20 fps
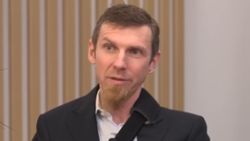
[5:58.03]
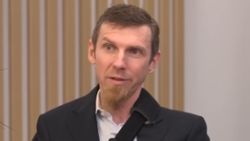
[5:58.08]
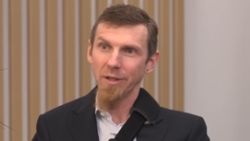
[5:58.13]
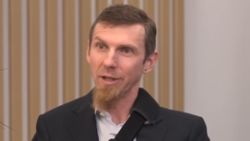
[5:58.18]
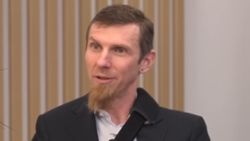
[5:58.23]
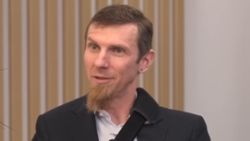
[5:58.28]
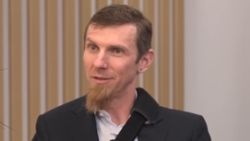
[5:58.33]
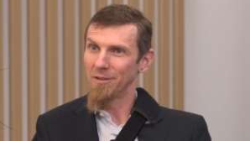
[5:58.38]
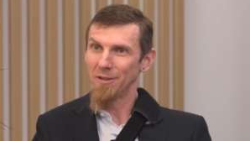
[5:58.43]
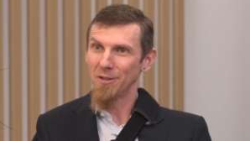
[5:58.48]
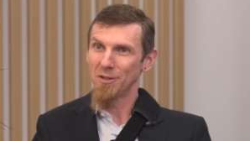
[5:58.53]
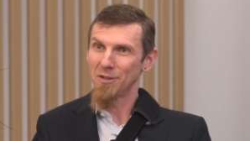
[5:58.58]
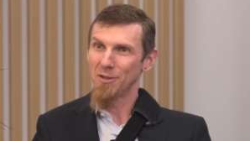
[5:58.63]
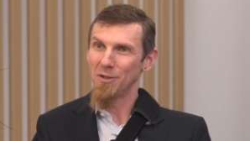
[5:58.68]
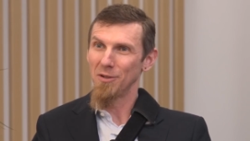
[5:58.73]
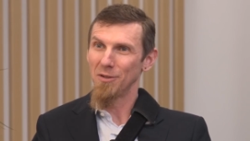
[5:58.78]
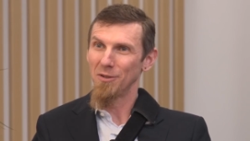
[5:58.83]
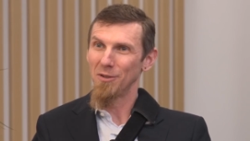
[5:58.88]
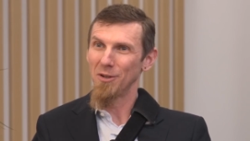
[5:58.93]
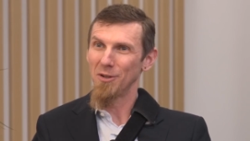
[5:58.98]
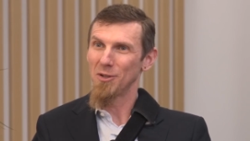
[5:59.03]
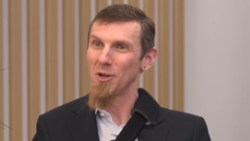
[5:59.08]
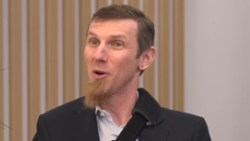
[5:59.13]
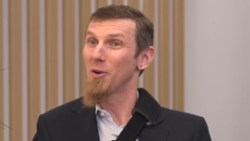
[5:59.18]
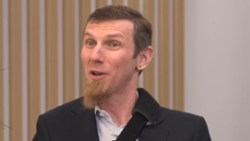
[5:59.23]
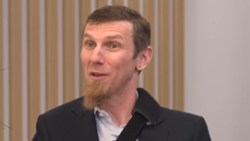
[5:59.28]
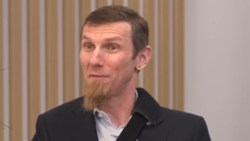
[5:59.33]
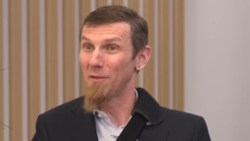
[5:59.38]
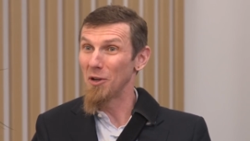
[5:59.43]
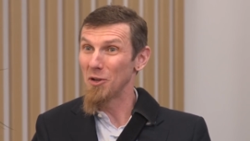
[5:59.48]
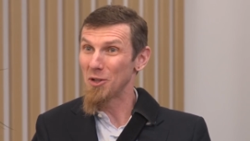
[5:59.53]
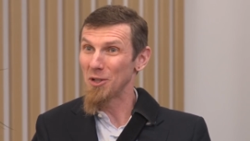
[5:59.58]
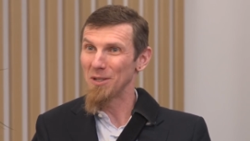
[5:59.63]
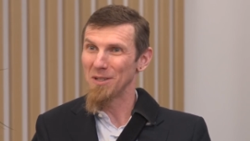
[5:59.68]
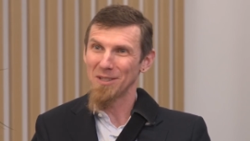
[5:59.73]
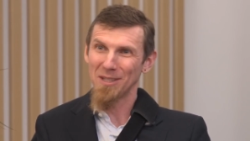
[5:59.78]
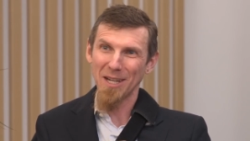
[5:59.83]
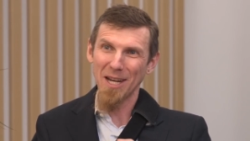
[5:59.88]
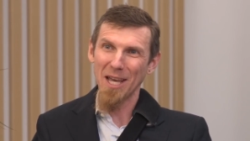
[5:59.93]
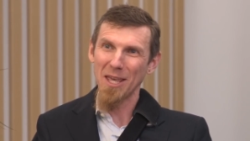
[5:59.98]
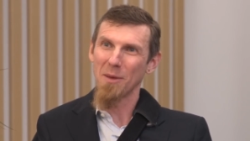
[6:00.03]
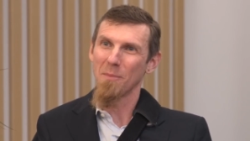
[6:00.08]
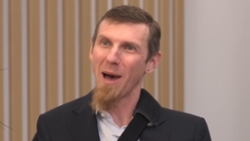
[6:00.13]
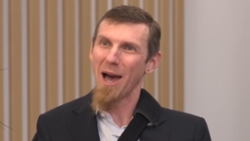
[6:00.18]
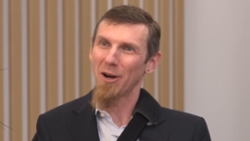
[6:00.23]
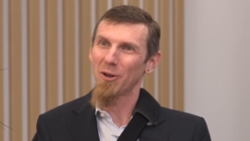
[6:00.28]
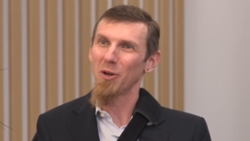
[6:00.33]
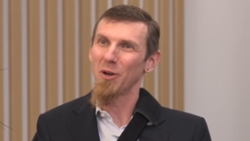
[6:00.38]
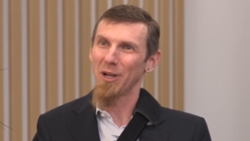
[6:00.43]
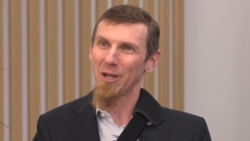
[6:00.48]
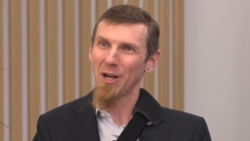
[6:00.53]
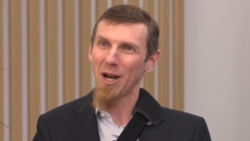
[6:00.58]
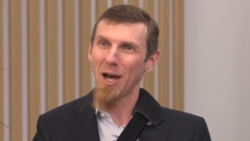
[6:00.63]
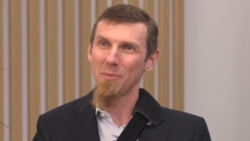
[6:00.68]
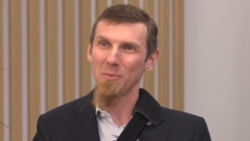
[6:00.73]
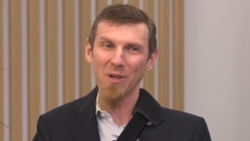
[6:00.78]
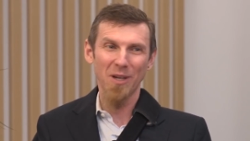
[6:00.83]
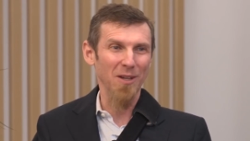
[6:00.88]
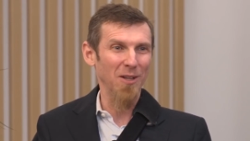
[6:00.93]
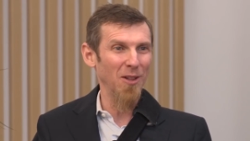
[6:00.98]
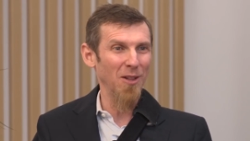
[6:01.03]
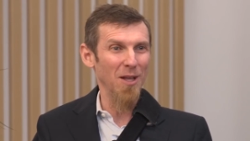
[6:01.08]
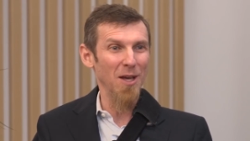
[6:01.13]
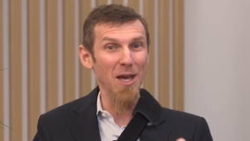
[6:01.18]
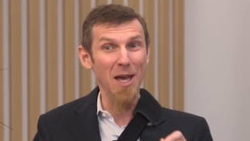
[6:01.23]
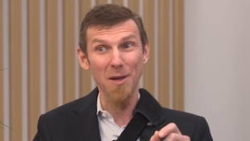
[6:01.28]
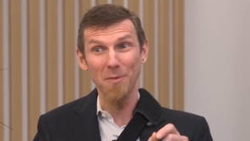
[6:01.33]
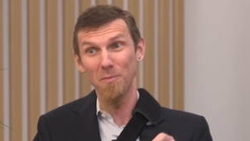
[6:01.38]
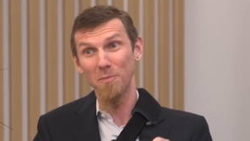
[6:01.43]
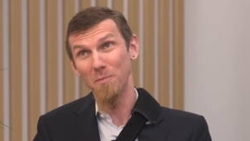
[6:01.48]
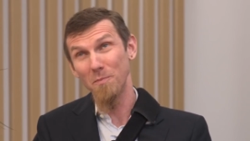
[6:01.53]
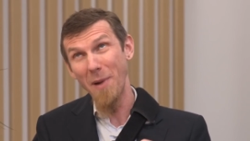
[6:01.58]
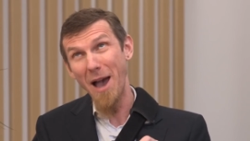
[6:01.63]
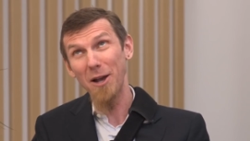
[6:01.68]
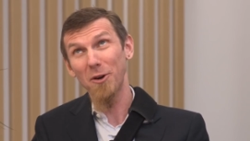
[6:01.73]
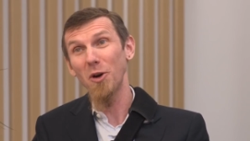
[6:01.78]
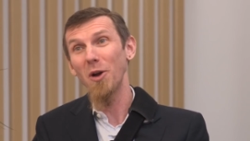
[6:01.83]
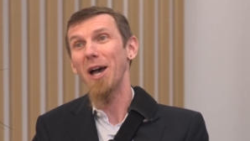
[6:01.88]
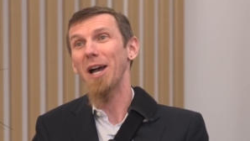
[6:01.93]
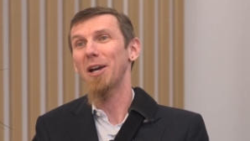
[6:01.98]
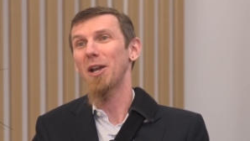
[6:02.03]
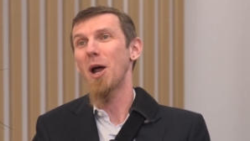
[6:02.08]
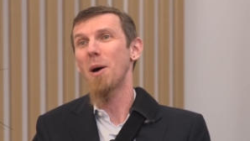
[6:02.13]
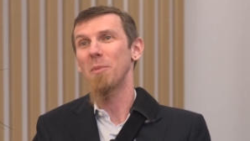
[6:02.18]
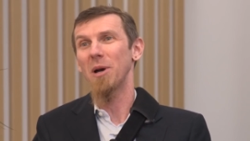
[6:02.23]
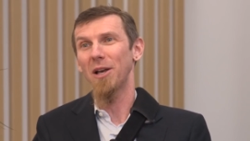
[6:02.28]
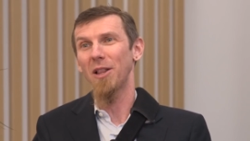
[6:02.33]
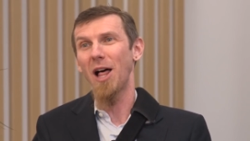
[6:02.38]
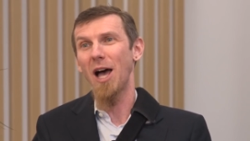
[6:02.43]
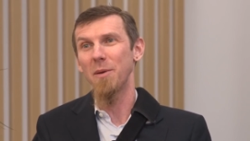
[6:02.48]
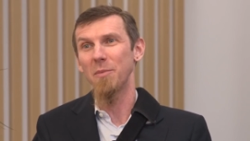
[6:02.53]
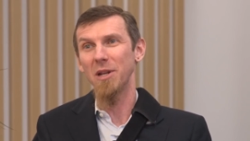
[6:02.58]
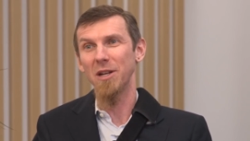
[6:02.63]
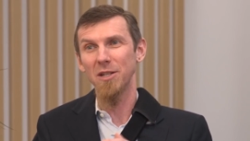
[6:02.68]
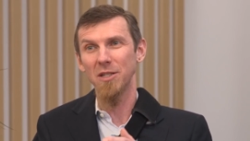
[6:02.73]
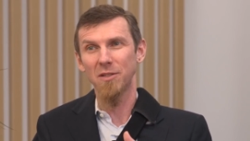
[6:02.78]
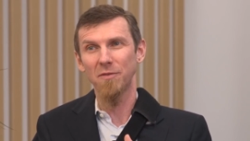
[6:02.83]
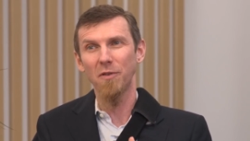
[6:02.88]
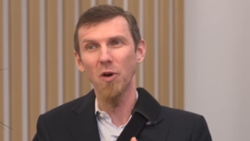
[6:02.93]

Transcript: You know, there's there's no confusion today. The macroeconomic macroeconomic climate is